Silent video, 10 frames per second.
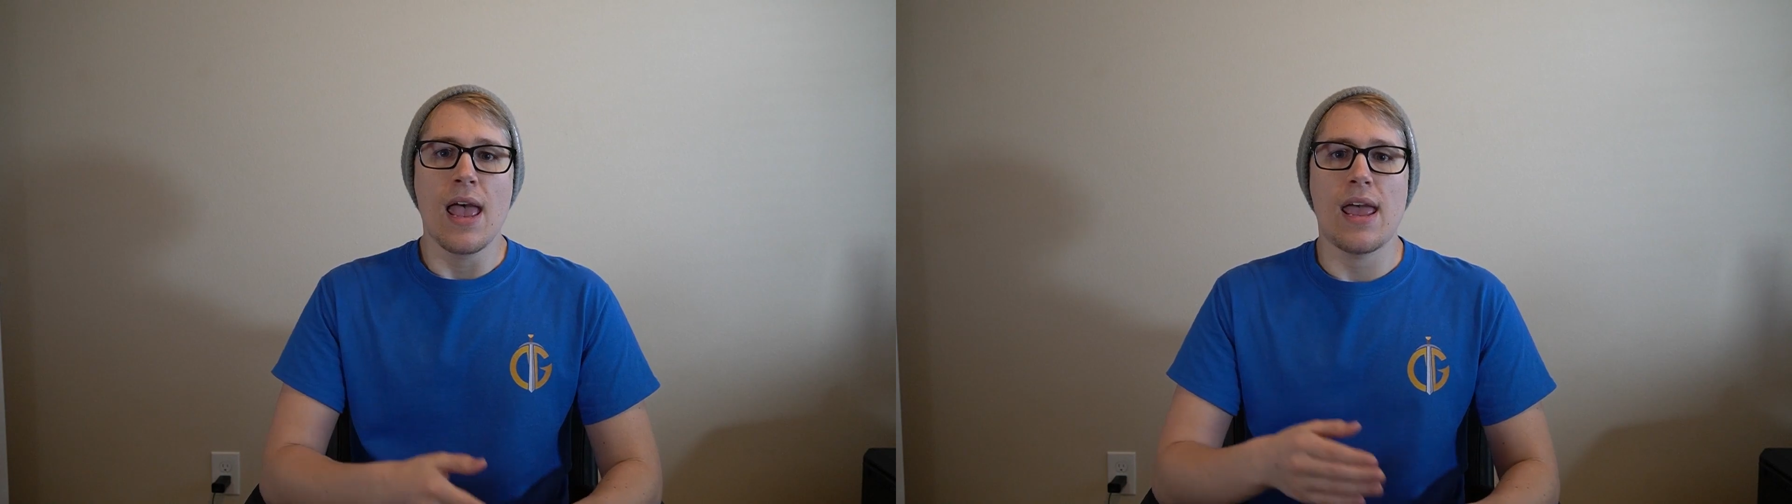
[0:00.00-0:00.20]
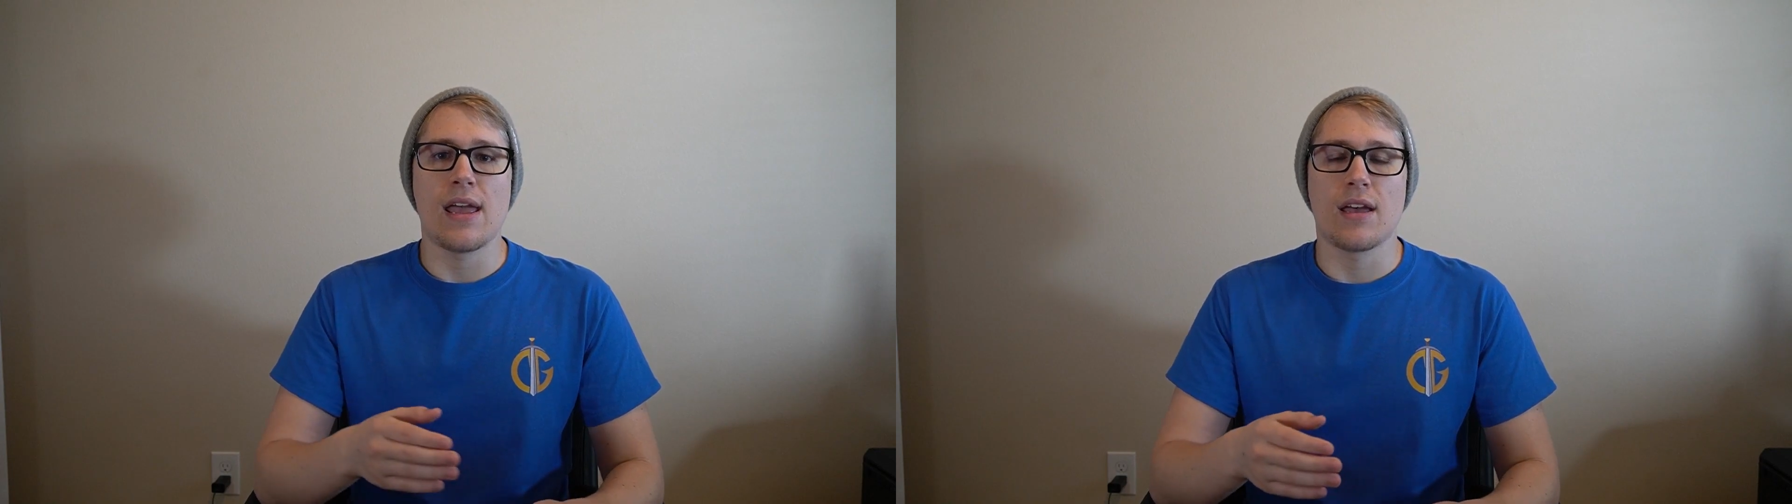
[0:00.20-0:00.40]

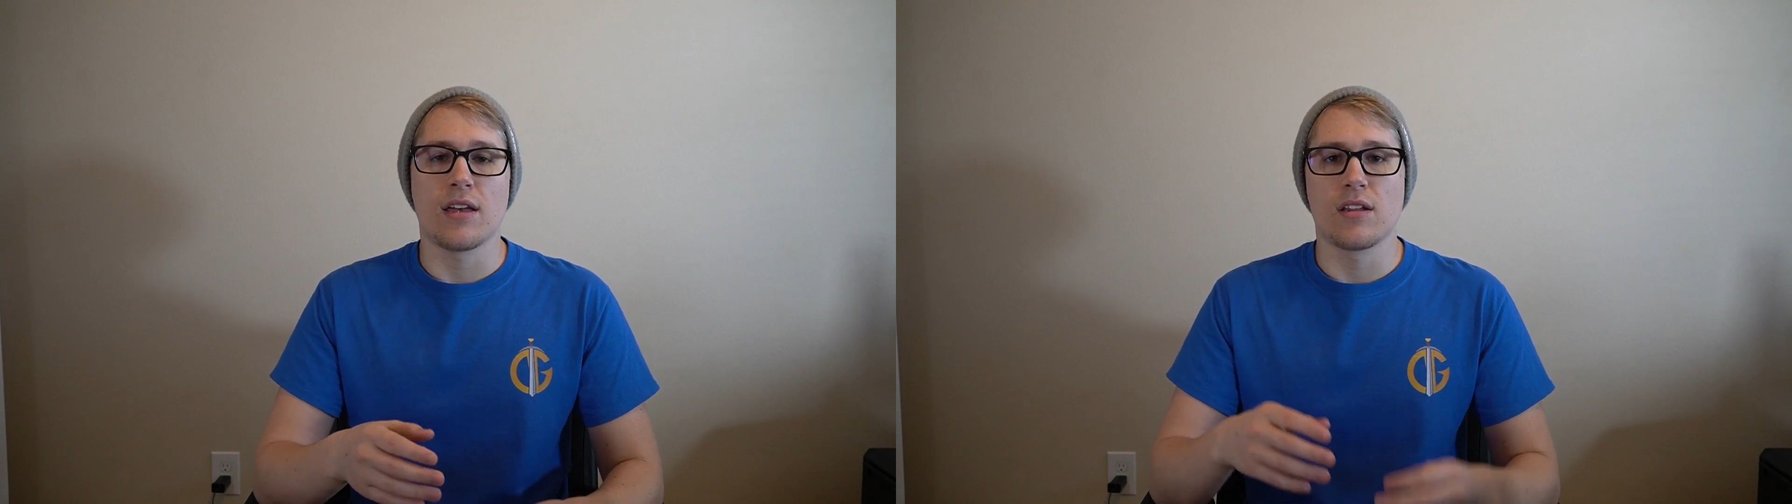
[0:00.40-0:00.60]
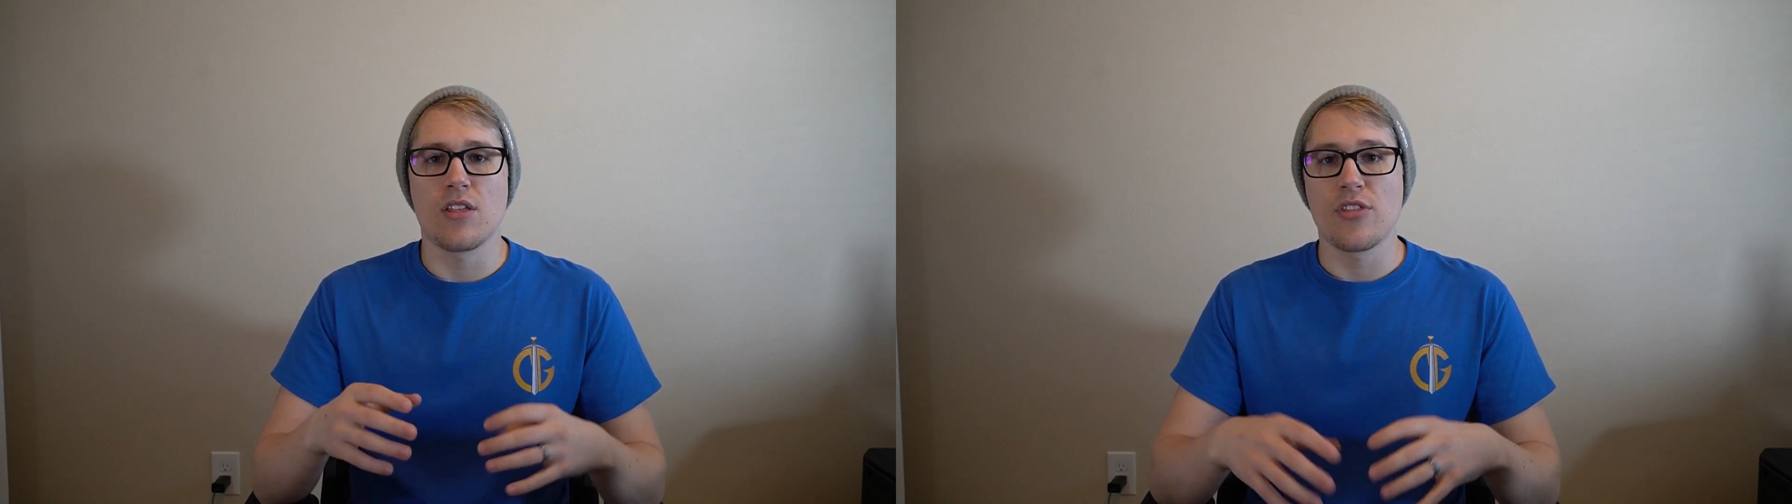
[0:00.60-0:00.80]

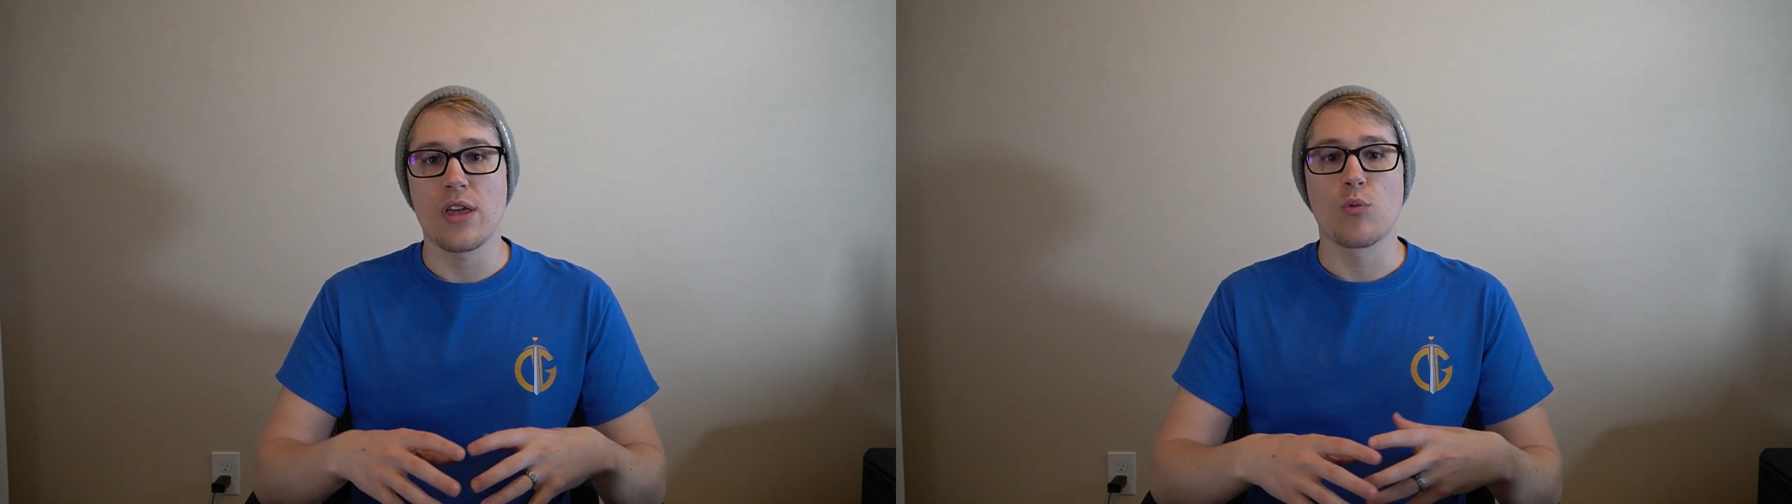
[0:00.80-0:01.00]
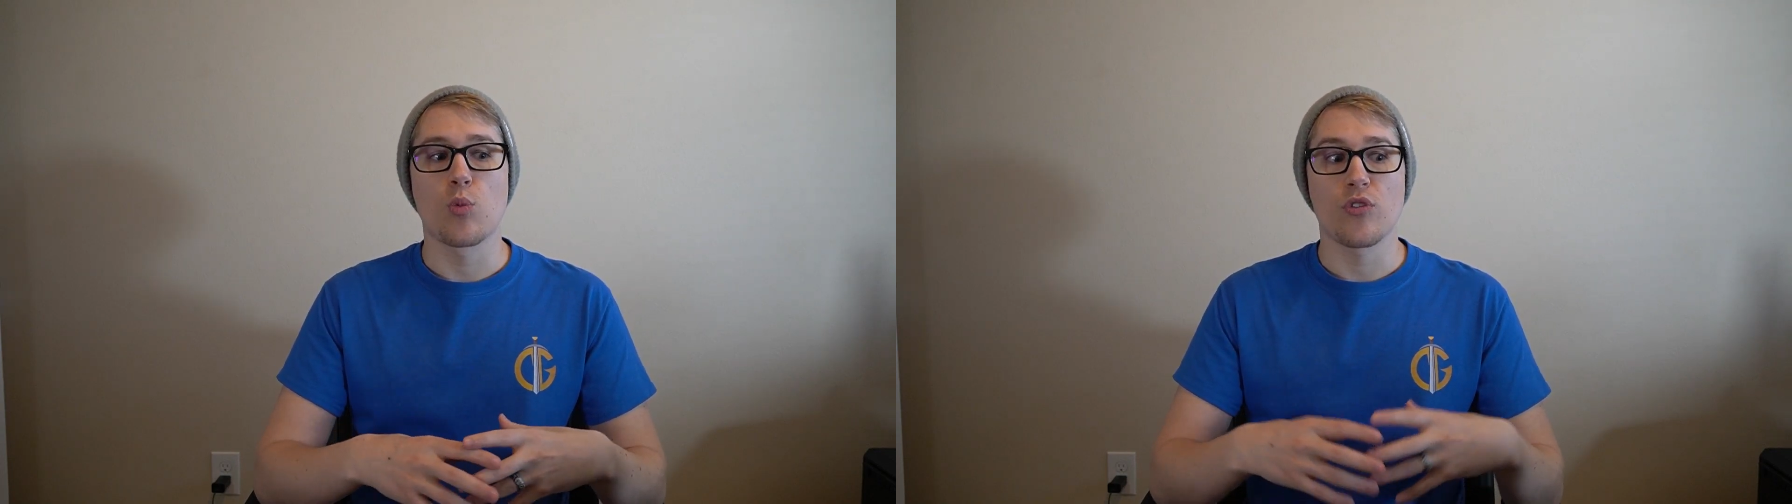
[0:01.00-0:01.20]
And
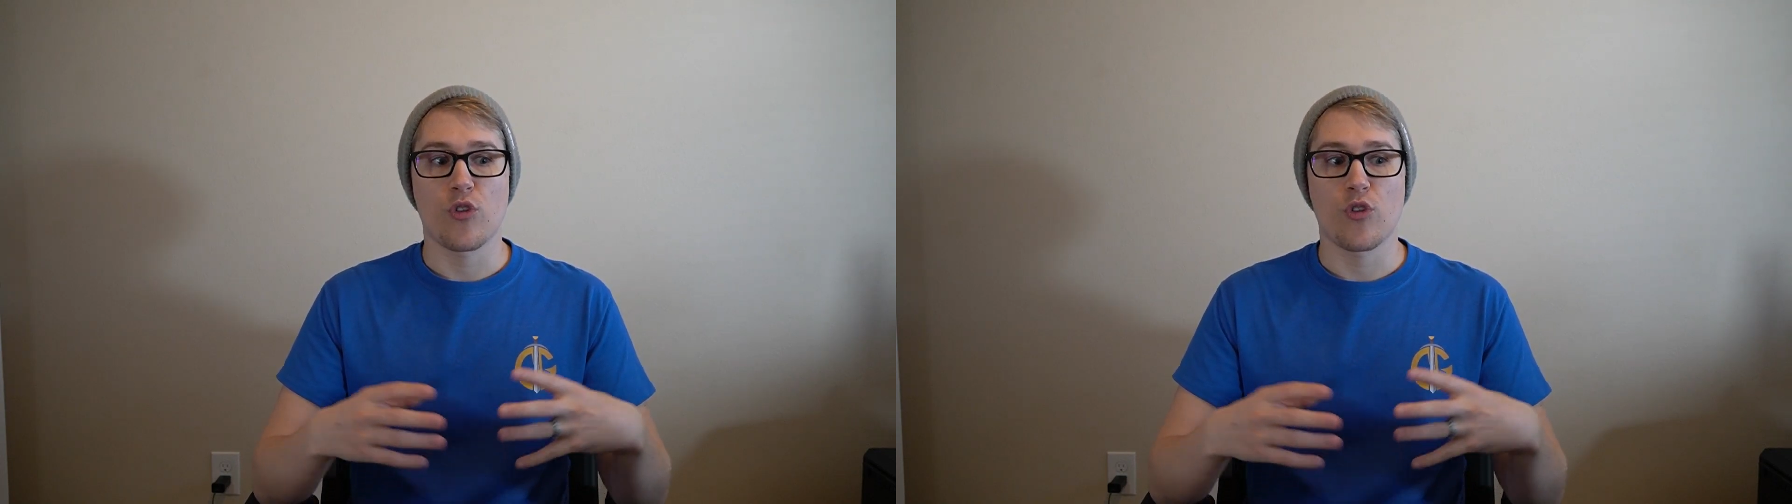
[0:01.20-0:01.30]
then we,